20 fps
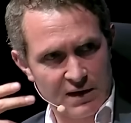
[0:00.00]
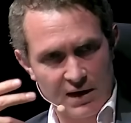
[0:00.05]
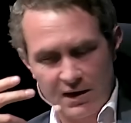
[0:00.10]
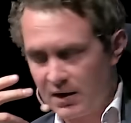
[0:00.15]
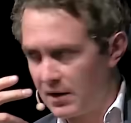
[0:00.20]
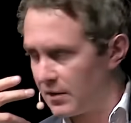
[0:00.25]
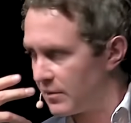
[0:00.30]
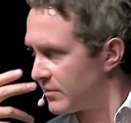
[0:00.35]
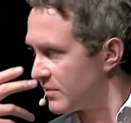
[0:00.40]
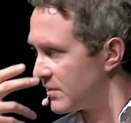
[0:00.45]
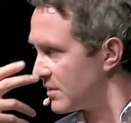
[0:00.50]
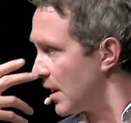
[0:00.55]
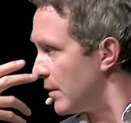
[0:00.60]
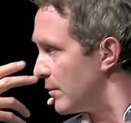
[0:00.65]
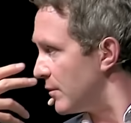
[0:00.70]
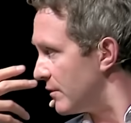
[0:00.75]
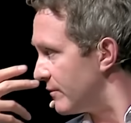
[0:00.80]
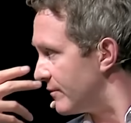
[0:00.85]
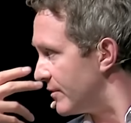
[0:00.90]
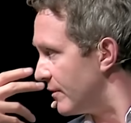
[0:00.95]
taking
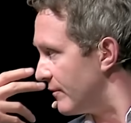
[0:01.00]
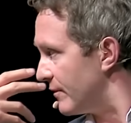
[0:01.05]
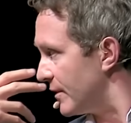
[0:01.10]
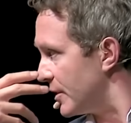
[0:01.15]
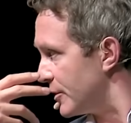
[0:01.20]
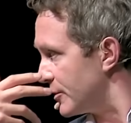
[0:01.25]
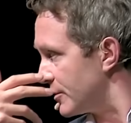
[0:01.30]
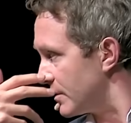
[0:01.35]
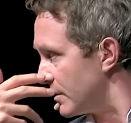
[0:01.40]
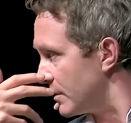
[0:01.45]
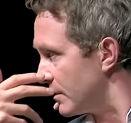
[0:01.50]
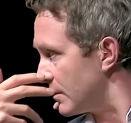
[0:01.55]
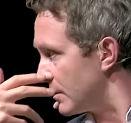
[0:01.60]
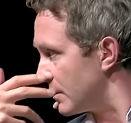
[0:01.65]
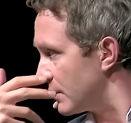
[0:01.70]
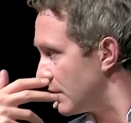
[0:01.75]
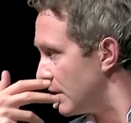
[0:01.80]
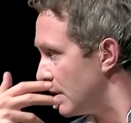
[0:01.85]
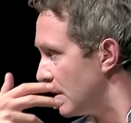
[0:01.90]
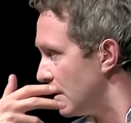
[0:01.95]
some of the
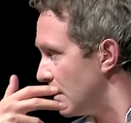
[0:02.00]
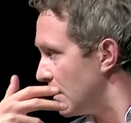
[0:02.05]
versions